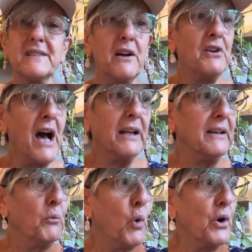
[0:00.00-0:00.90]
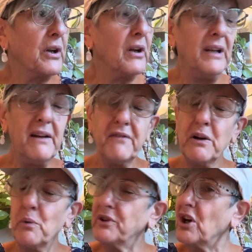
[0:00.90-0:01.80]
They're not living
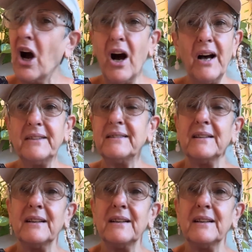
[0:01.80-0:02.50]
with God.